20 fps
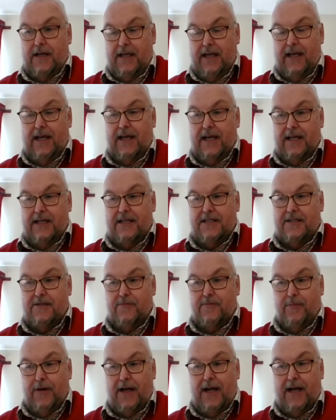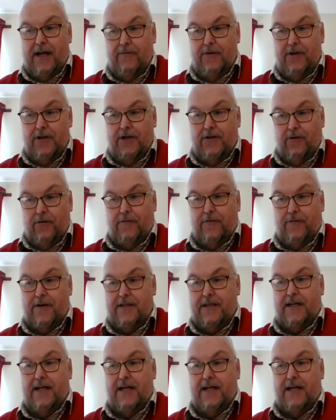yes, but I would go further.